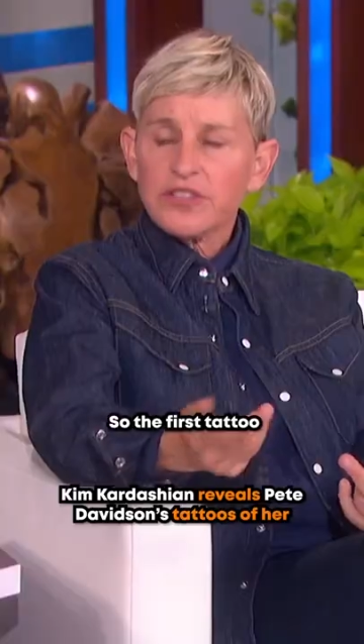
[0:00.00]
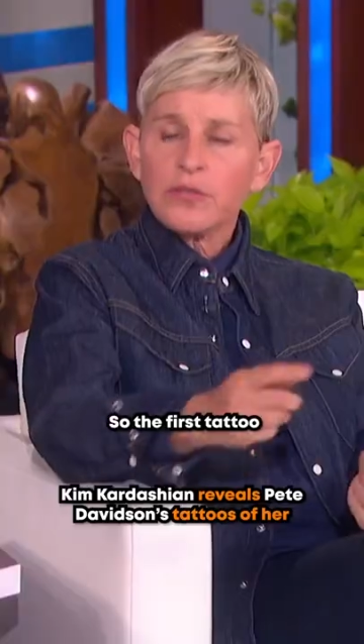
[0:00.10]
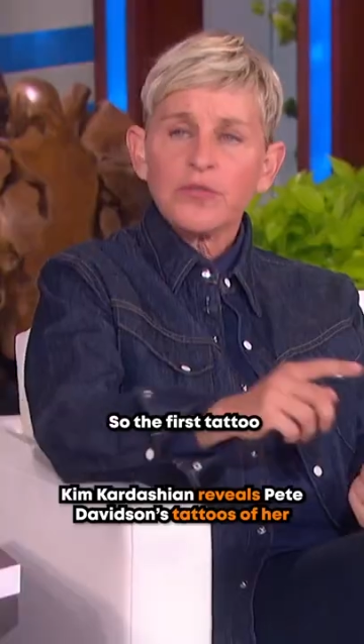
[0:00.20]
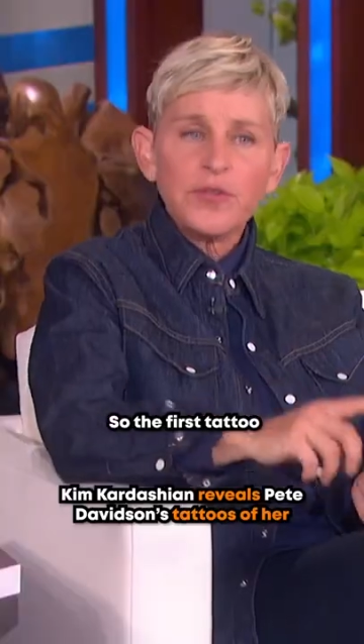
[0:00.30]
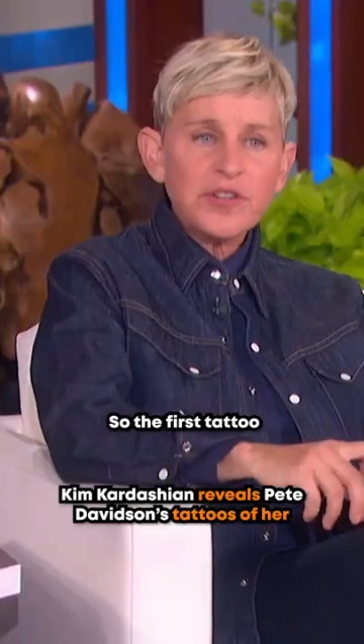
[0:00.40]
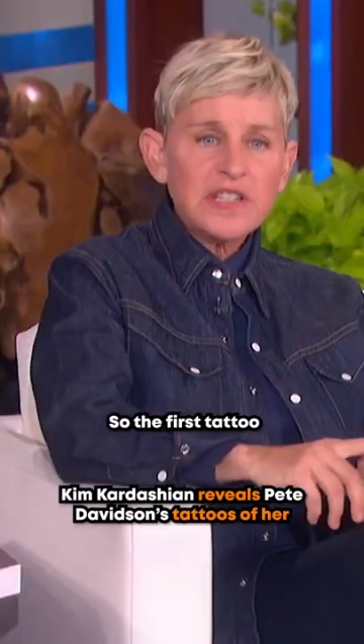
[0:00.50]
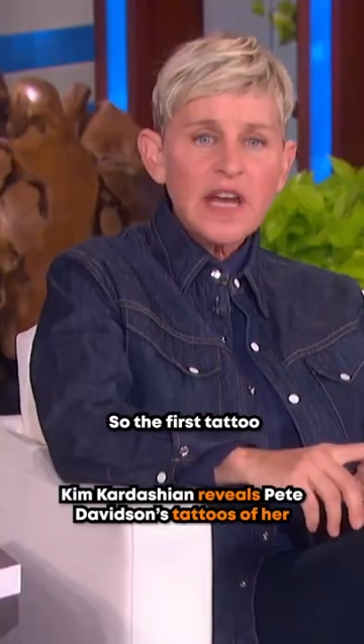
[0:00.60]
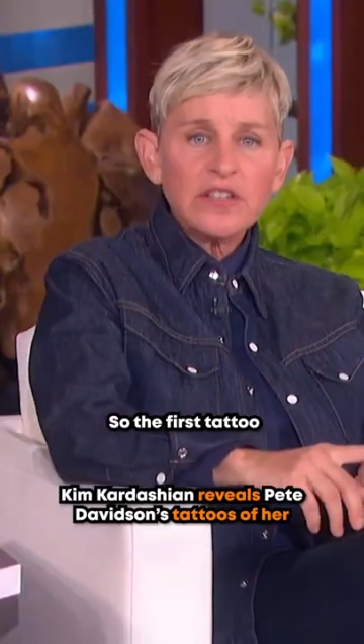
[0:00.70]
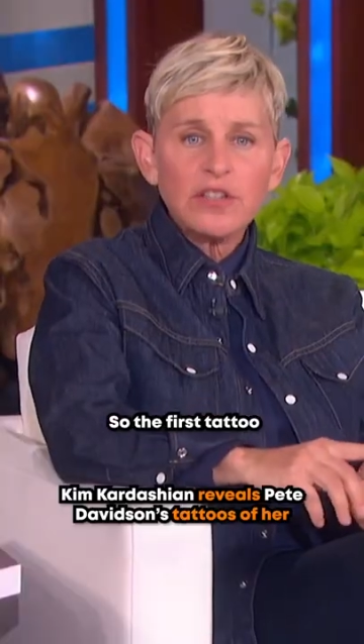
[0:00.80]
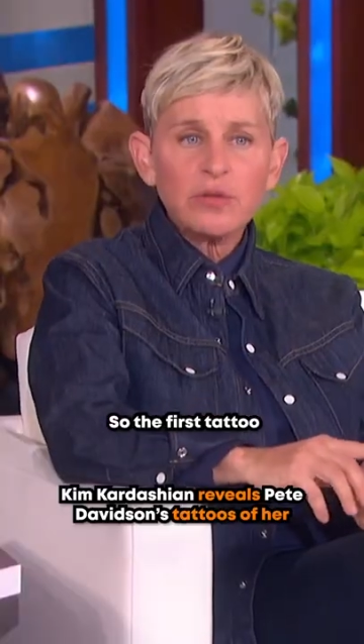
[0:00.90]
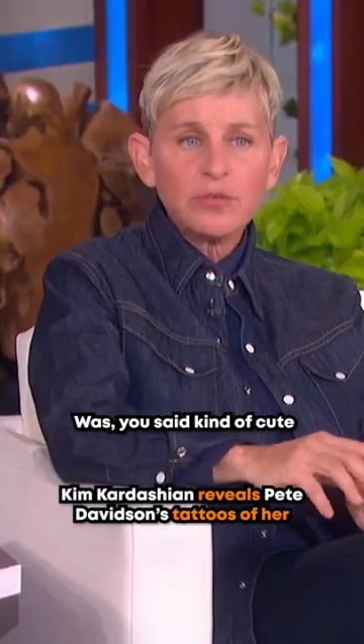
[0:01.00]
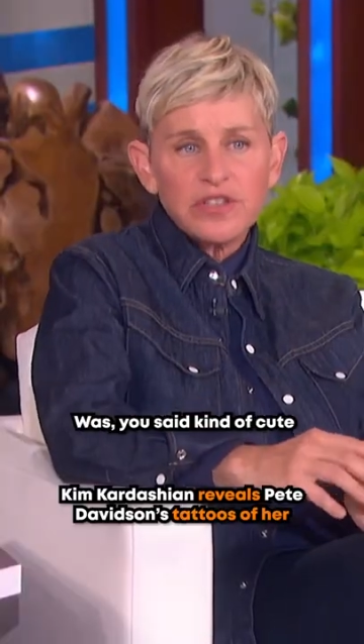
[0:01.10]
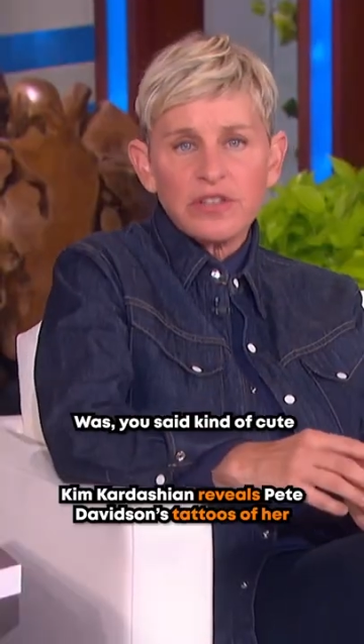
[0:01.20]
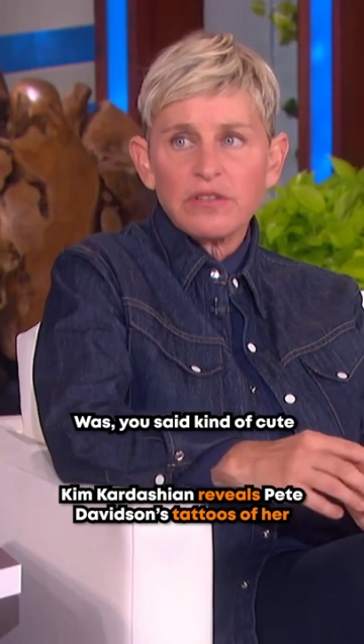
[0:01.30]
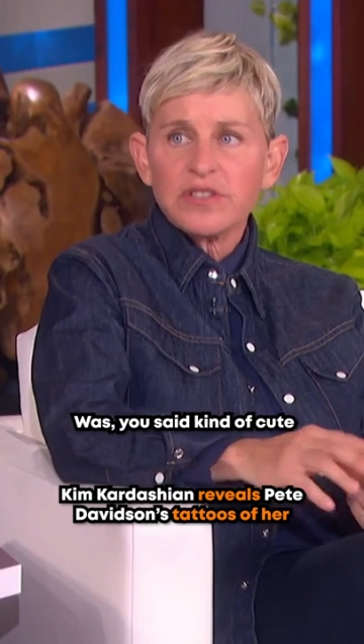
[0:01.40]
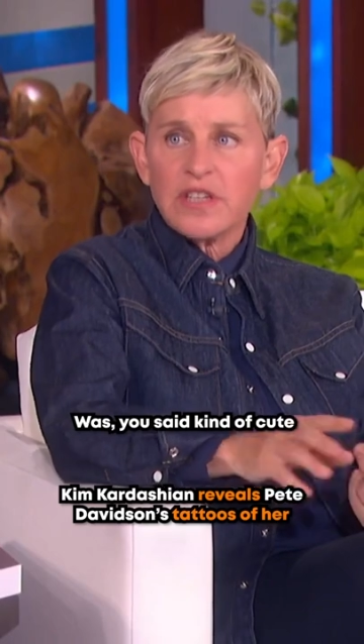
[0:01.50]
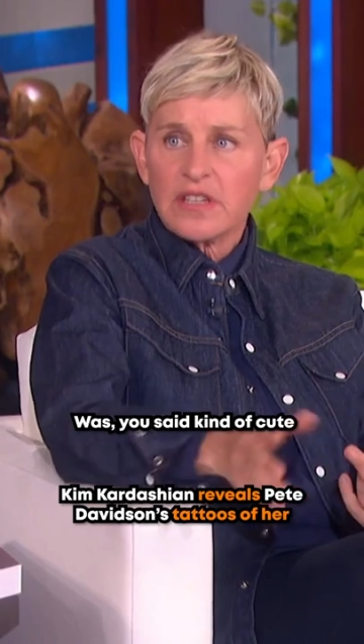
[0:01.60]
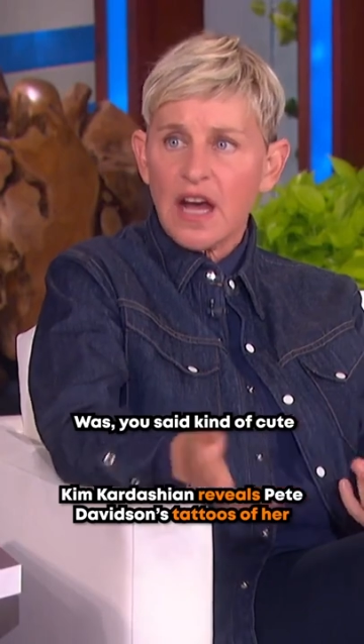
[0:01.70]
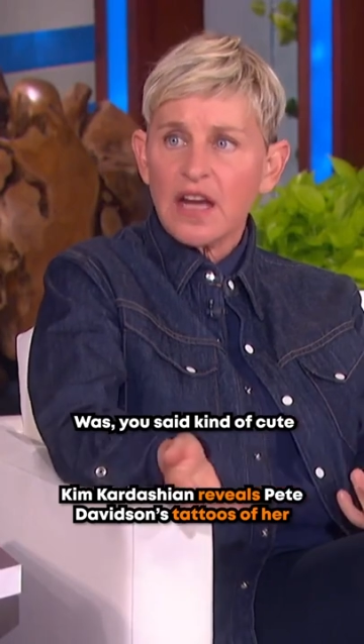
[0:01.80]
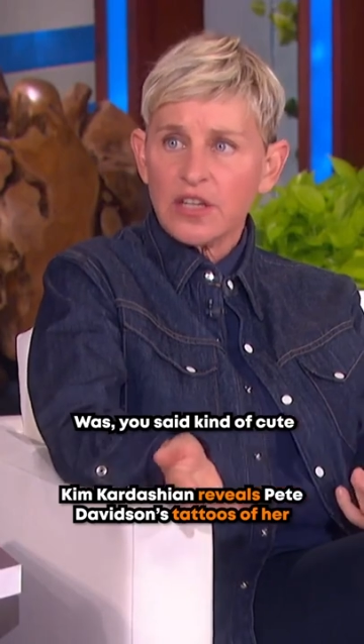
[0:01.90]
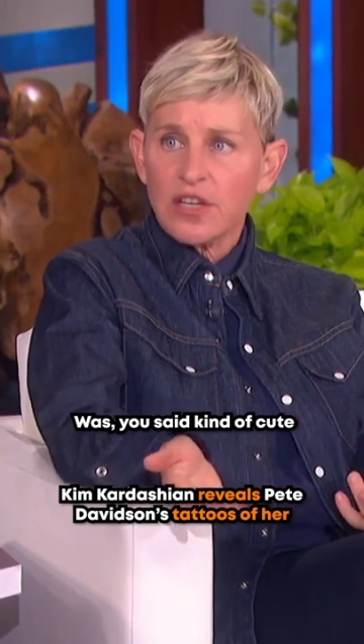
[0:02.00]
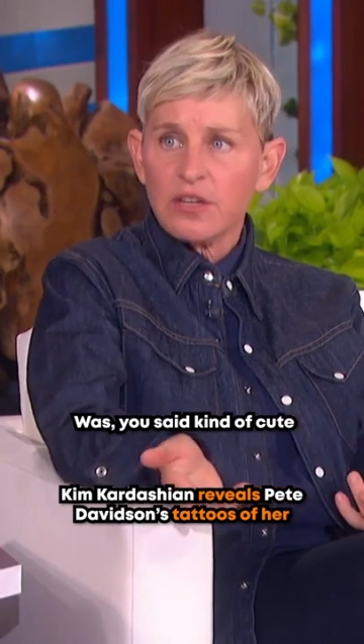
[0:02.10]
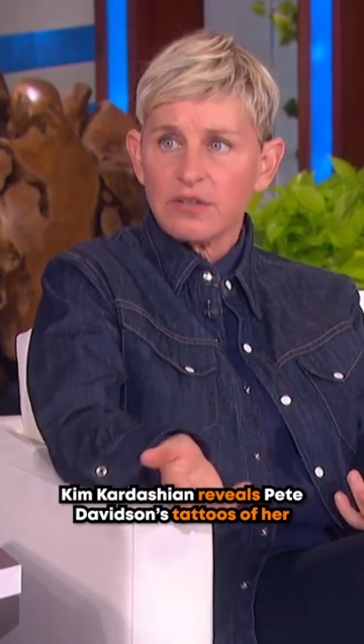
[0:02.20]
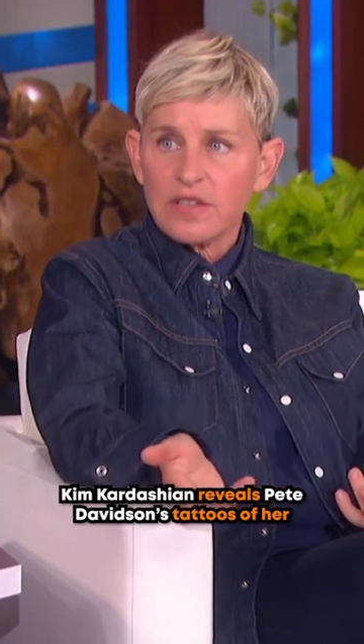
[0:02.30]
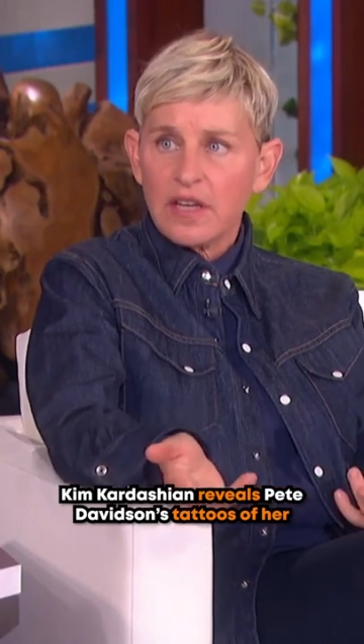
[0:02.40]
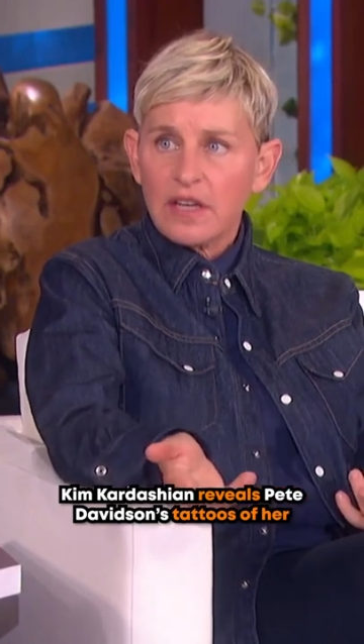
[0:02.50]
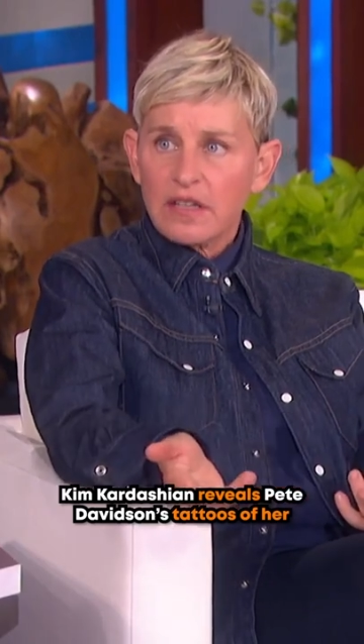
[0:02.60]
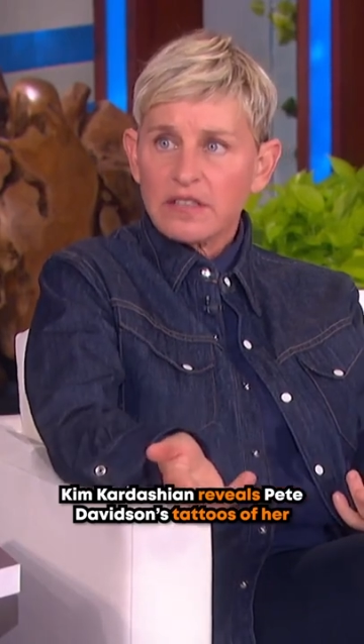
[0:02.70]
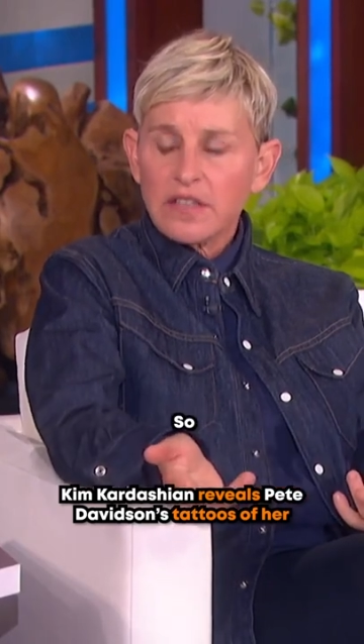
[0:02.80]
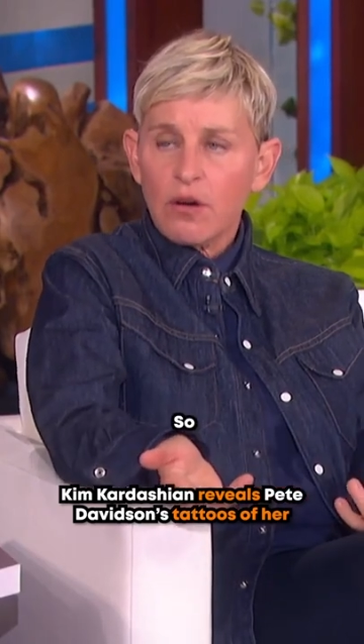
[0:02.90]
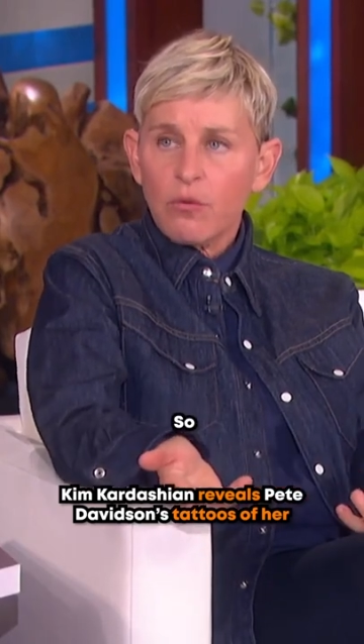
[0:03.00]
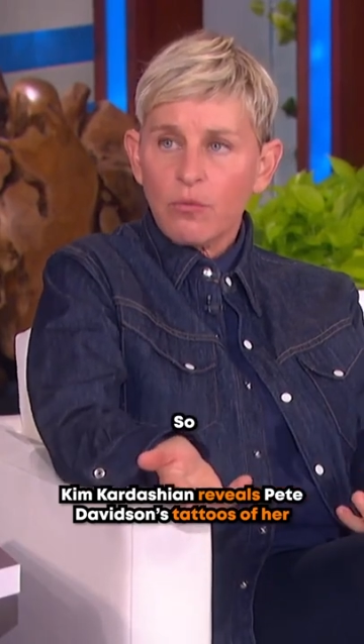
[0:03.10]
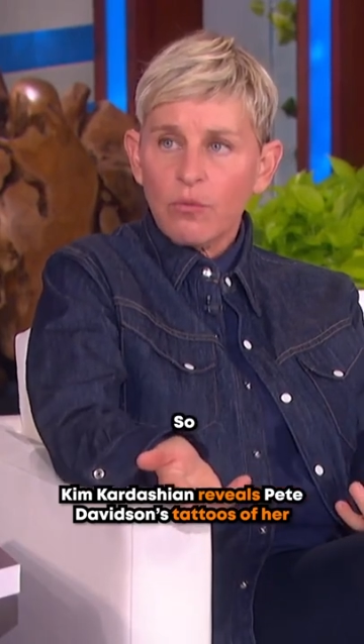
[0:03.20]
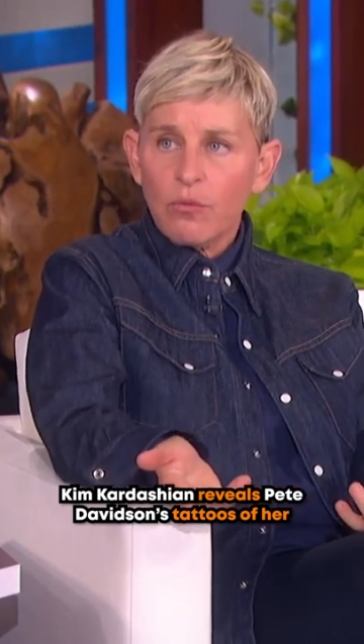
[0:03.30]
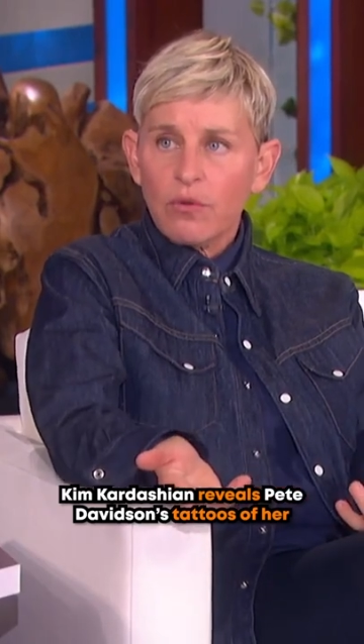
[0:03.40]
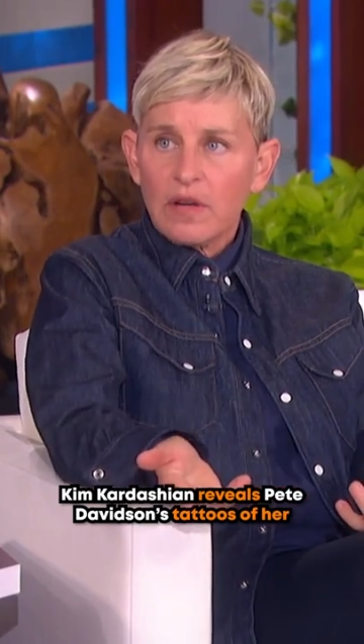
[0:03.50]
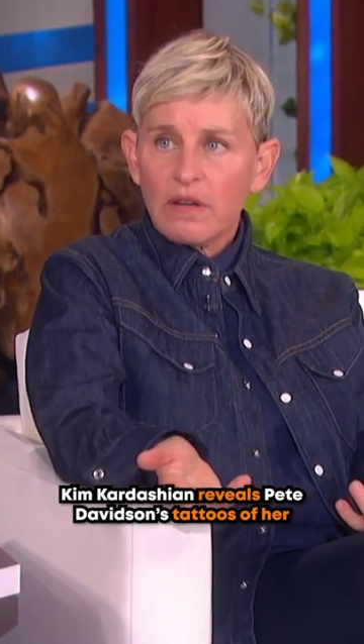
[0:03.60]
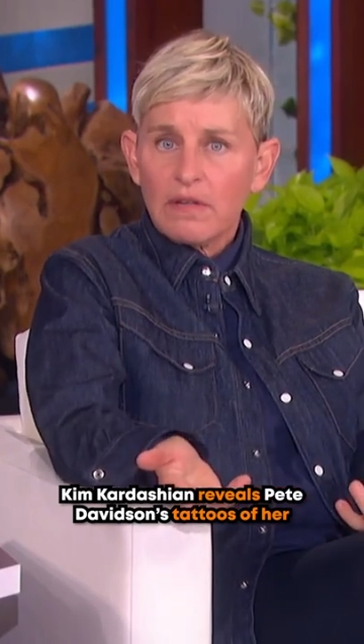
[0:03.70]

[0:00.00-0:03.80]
so the first tattoo was you said kind of cute. So Yeah.